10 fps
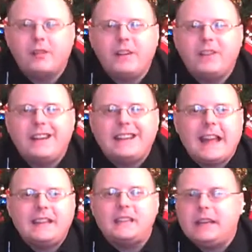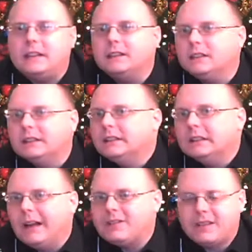I'll give it a 90.
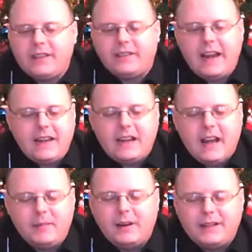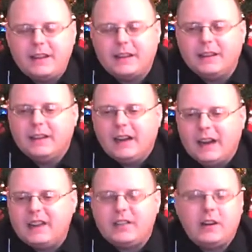I was going to give it an 89, but I think
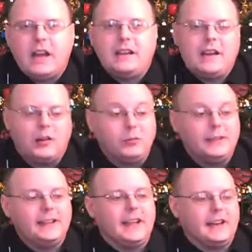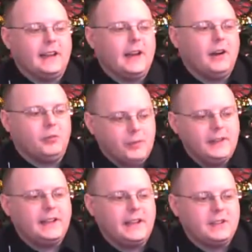I'll give it a 90. I really like it. I
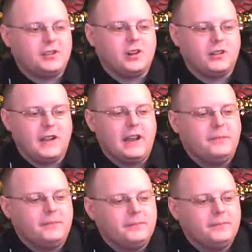really like the Chardonnay.